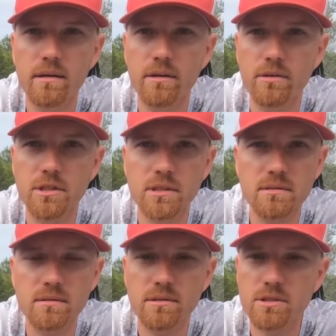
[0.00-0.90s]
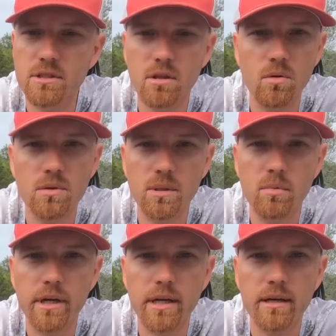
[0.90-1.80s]
you're just slowly
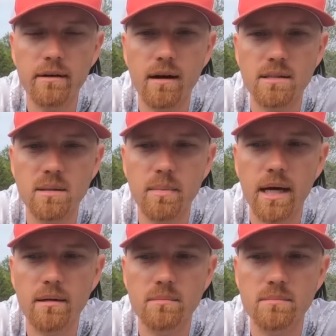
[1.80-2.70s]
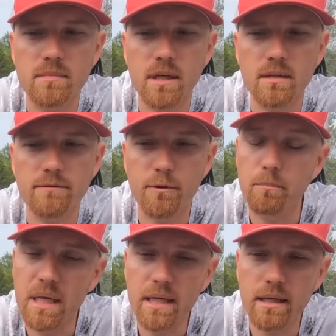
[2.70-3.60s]
bringing it across the bottom. For
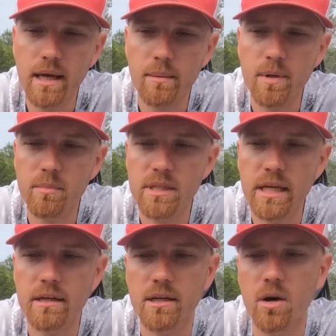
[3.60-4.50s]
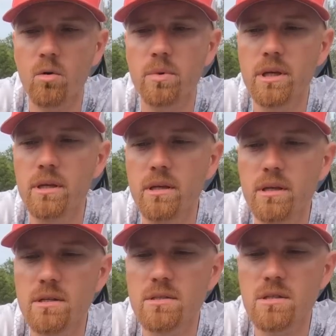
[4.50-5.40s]
me, I'm imitating a goby,
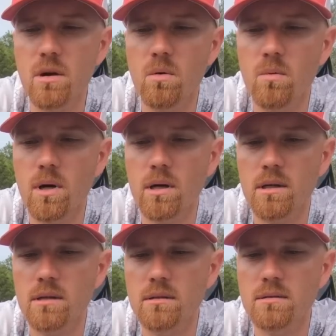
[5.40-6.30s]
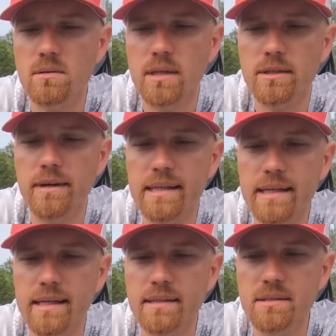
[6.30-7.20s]
so on the Great
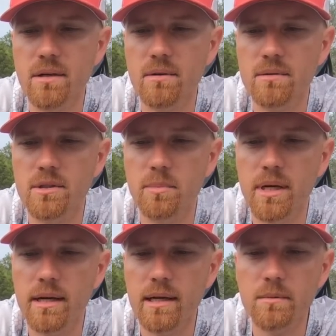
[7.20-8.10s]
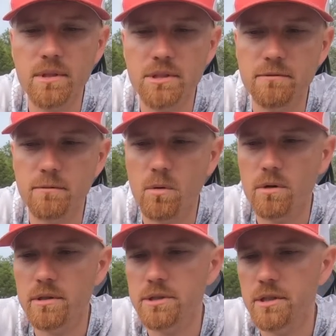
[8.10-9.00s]
Lakes. So depending on what your
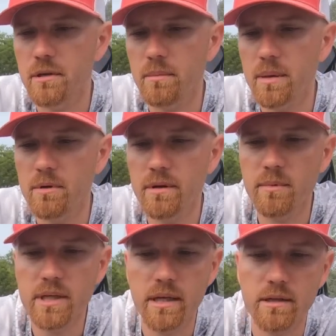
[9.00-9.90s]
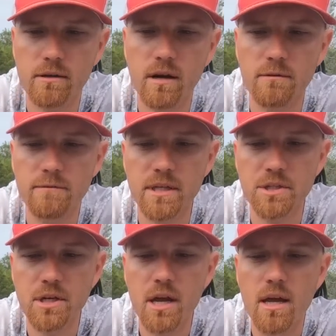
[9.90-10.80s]
forage, you know, maybe you're imitating a
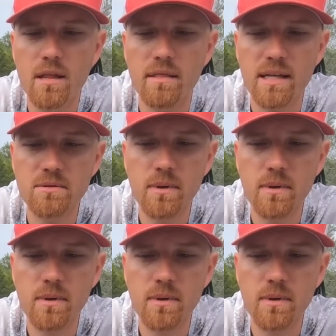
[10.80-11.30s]
crawfish. That's